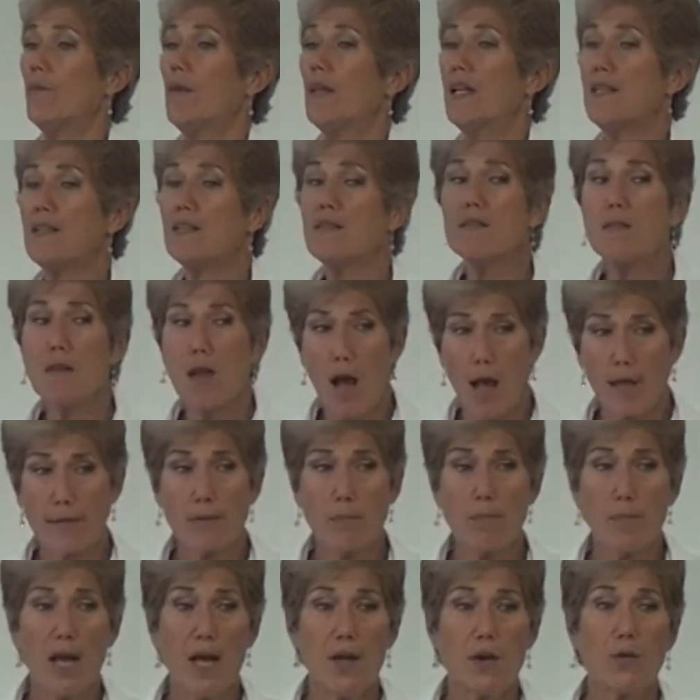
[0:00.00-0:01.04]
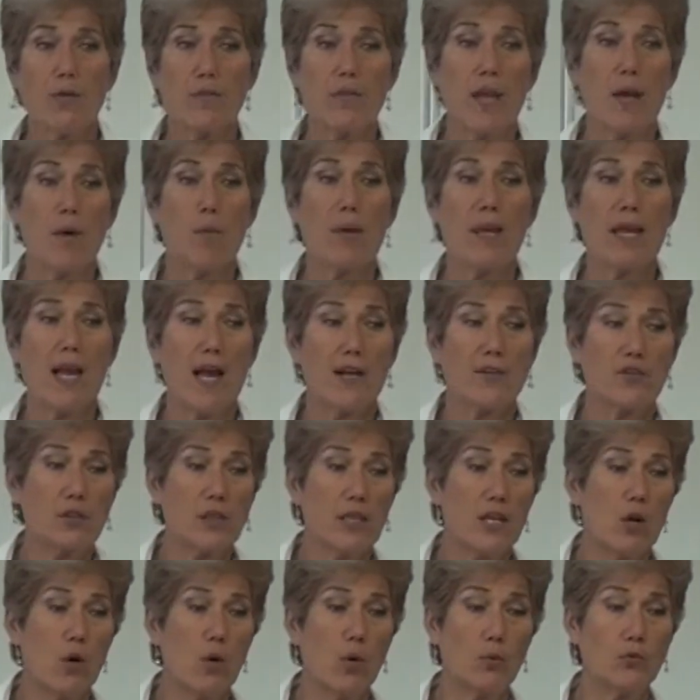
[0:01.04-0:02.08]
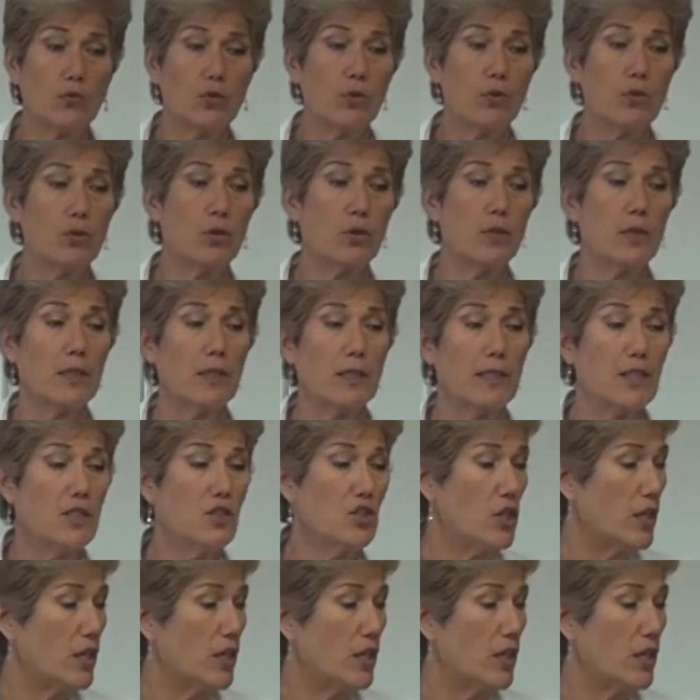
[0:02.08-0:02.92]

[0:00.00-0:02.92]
It is not the model that we actually hold to currently.